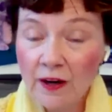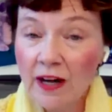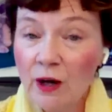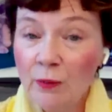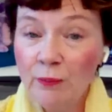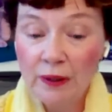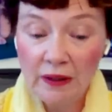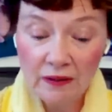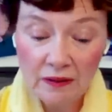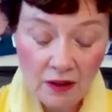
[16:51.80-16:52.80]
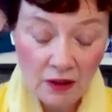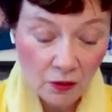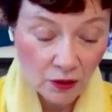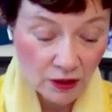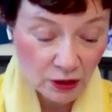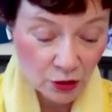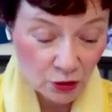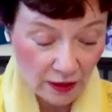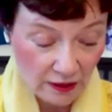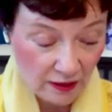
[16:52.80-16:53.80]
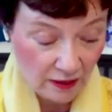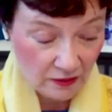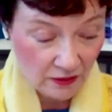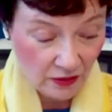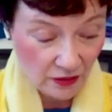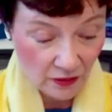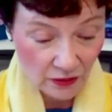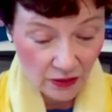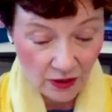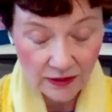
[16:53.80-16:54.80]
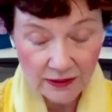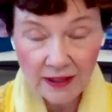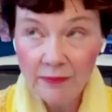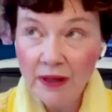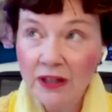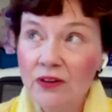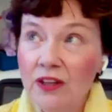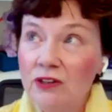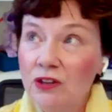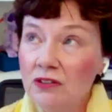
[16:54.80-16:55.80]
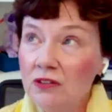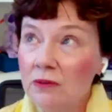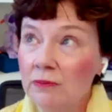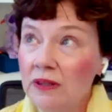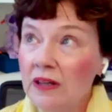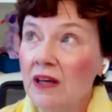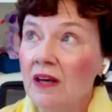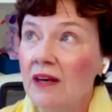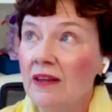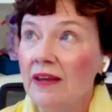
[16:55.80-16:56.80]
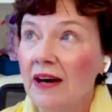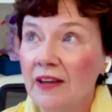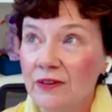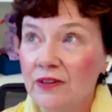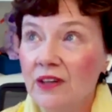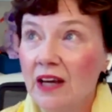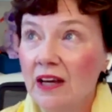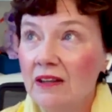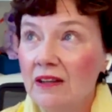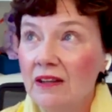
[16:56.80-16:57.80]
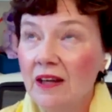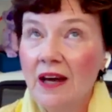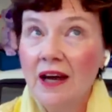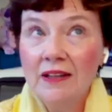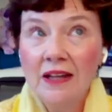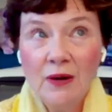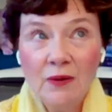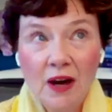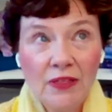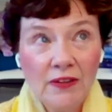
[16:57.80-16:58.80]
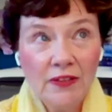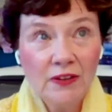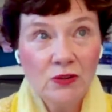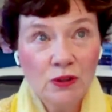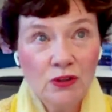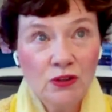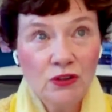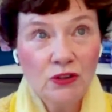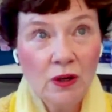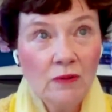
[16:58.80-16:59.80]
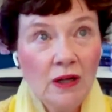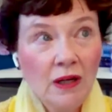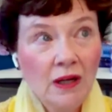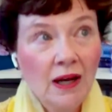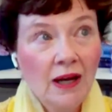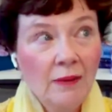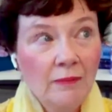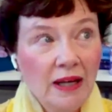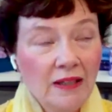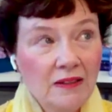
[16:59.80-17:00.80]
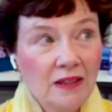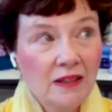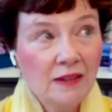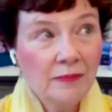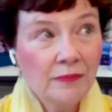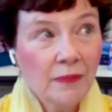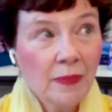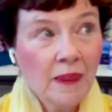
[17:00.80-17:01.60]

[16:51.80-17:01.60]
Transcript: They're helping orchestrate things on earth all the time, Michael. They just told me the other day that I, and I, thought this was so amazing.